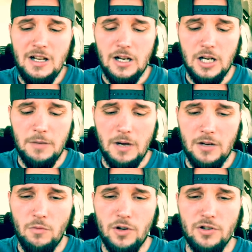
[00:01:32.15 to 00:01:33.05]
Um,
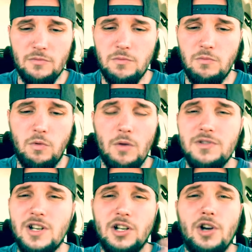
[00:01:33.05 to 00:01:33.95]
I wondered what
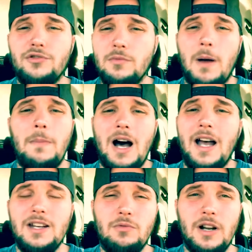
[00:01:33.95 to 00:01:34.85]
was going to go through my
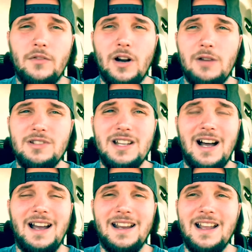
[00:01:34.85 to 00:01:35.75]
mind whenever I was
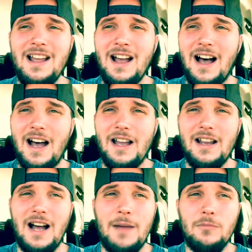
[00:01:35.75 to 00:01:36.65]
dying.
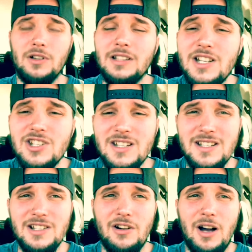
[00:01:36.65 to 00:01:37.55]
I, I'm
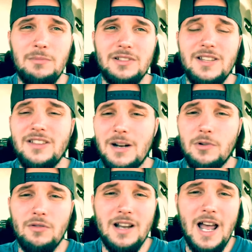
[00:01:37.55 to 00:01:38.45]
religious, so I believe that I'm
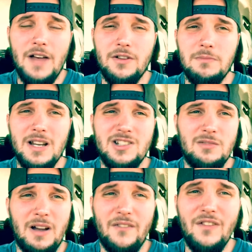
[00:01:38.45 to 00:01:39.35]
going to heaven based
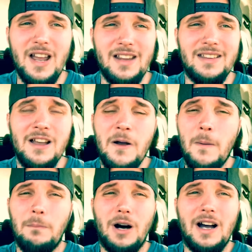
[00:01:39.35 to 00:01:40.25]
on my faith
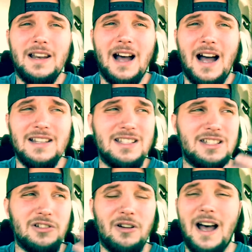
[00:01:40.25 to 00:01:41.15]
but I
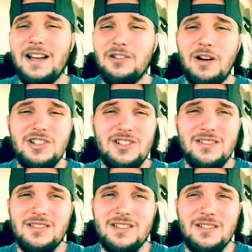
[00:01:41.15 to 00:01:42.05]
still had
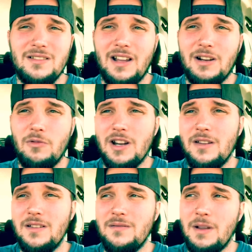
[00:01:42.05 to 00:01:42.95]
questions like where
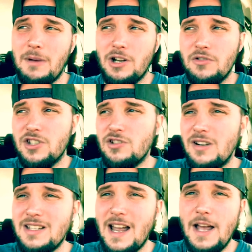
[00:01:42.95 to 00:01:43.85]
eh, am I going
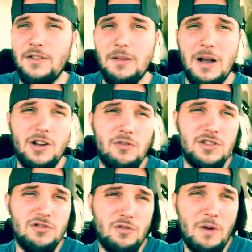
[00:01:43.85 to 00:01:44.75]
straight to heaven am I going
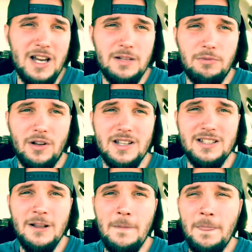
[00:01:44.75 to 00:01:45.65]
to a waiting
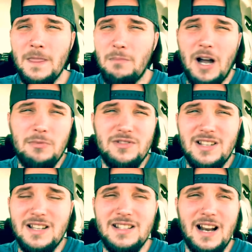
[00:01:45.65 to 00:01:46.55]
place the bible
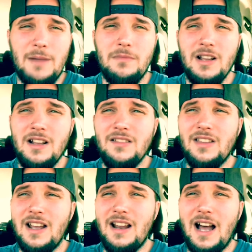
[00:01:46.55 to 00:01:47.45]
says that I'm
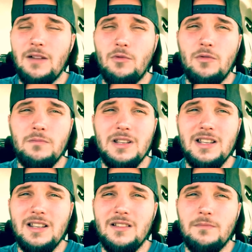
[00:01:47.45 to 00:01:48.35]
that I won't
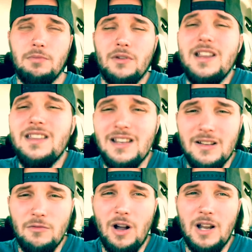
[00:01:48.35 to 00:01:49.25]
be
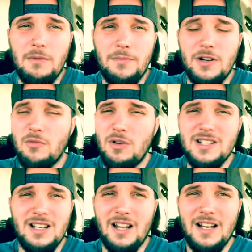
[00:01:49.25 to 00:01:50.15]
breathing while I'm up there what
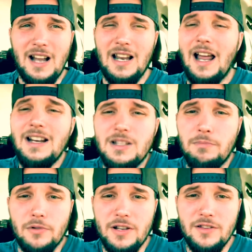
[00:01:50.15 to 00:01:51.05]
is it like I like to
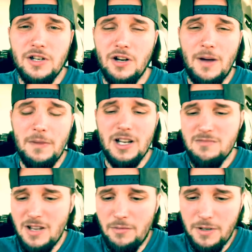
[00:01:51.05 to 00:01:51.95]
breathe you know I'm not
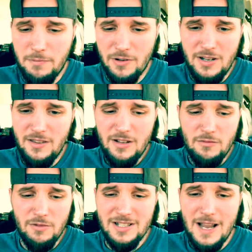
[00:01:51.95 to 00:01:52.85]
going to be able to breathe
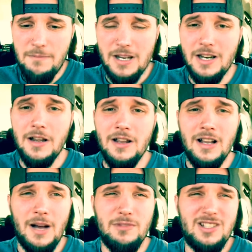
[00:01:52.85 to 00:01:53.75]
what does that mean
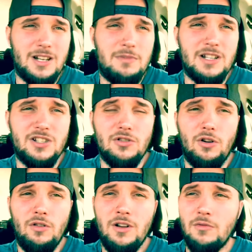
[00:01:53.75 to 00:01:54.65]
I'm just going to be a
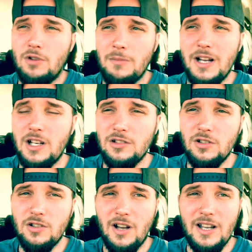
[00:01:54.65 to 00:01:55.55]
soul what am I going to
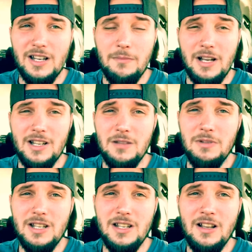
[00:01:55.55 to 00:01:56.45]
look like am I going to
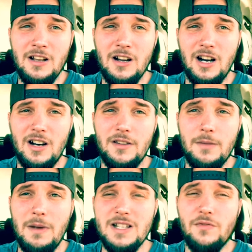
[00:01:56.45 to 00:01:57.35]
be uh,
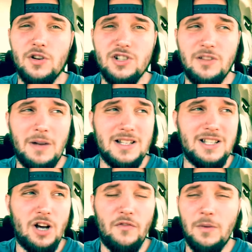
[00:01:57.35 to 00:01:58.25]
the best version of
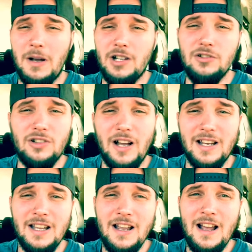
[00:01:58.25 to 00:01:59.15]
myself or am I going to look
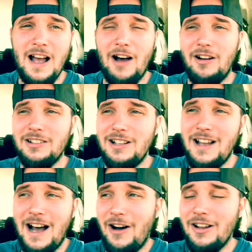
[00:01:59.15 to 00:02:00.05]
like how I,
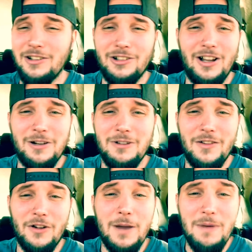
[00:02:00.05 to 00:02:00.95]
how I look like
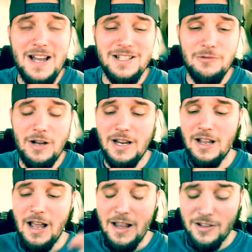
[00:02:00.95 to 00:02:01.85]
whenever I pass
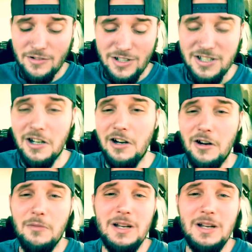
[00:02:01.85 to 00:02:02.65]
away there's so